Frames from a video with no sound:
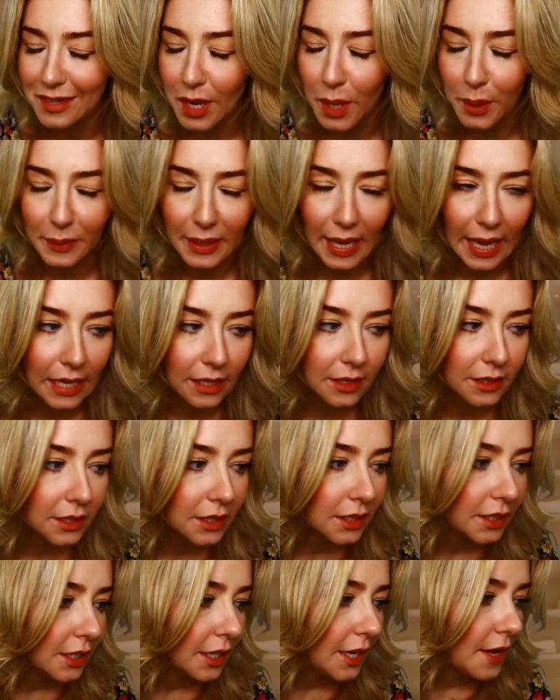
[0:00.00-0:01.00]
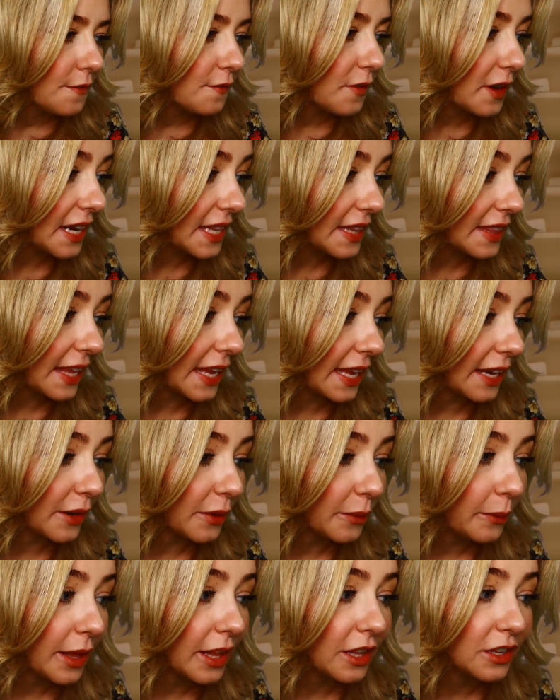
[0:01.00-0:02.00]
Okay. Right then,
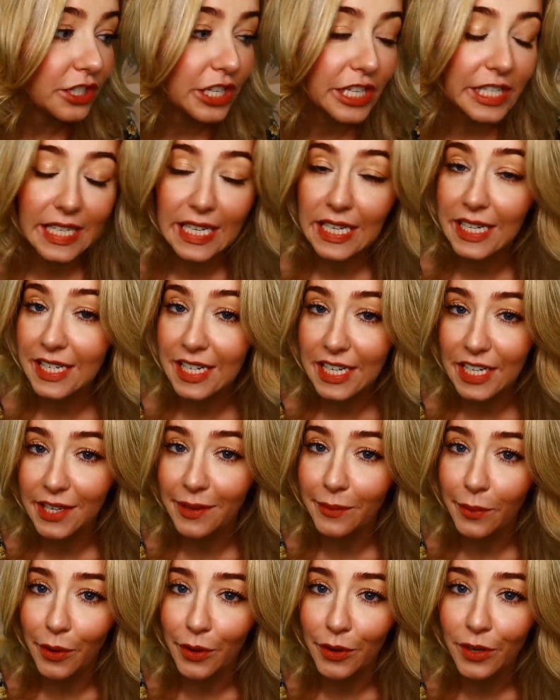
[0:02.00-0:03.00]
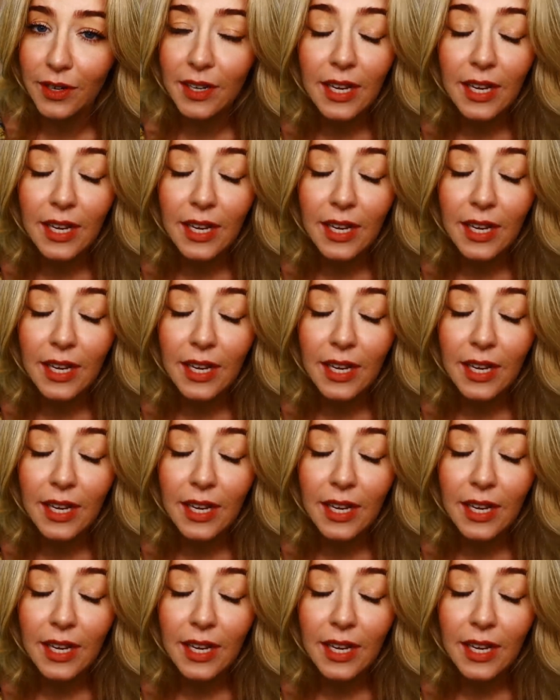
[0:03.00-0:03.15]
well, I'll just continue on.